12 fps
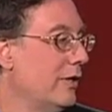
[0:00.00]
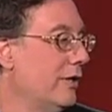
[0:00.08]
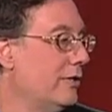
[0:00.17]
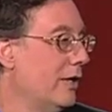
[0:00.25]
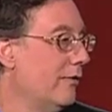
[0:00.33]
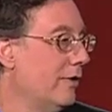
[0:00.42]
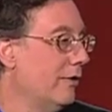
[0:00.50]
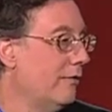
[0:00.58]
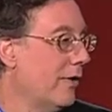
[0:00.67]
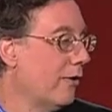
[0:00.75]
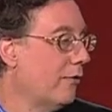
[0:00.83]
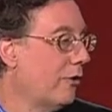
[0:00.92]
It's even in
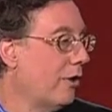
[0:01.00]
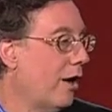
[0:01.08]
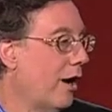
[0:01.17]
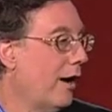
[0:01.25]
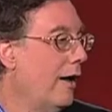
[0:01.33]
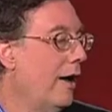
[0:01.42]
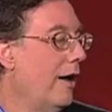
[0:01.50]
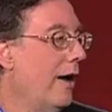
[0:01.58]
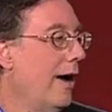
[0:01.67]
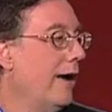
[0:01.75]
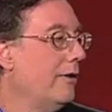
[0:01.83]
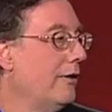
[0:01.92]
federal law
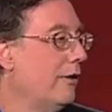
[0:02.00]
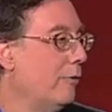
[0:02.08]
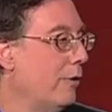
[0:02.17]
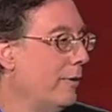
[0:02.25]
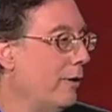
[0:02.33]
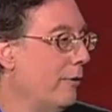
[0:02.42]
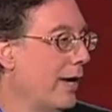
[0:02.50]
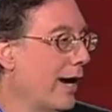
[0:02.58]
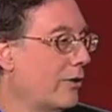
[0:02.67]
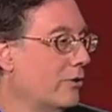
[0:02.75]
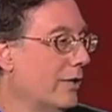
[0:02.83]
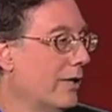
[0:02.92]
and there will be a
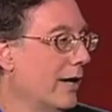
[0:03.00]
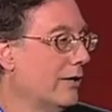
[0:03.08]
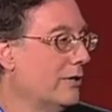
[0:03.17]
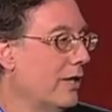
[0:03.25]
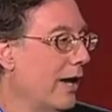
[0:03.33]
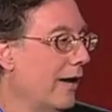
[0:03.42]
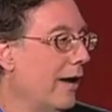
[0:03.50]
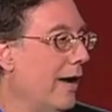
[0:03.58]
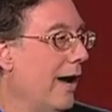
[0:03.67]
reaction against that.